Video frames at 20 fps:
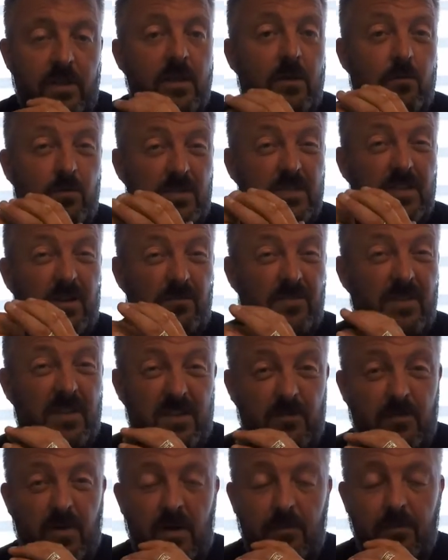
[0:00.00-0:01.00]
there was something
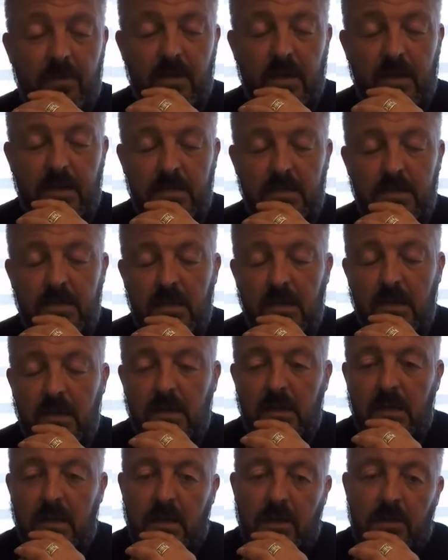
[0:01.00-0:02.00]
to pump against.
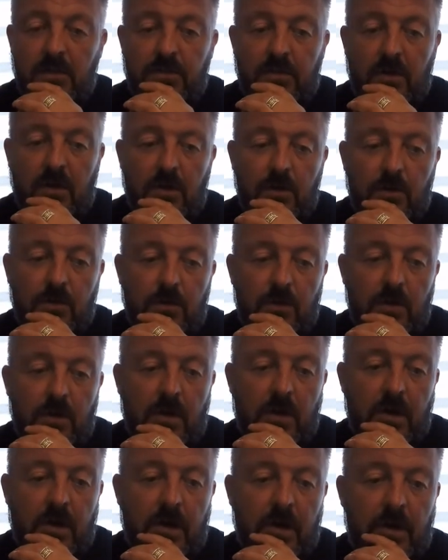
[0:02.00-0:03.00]
So
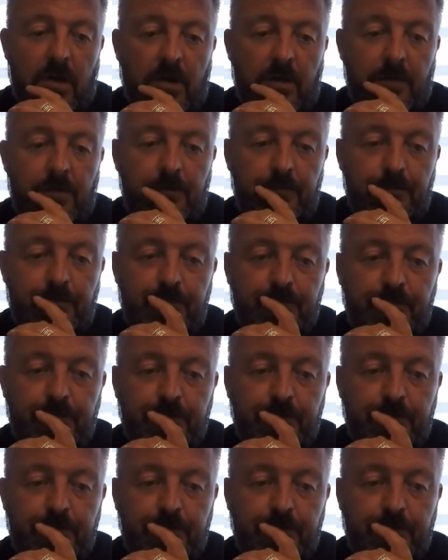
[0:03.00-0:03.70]
um,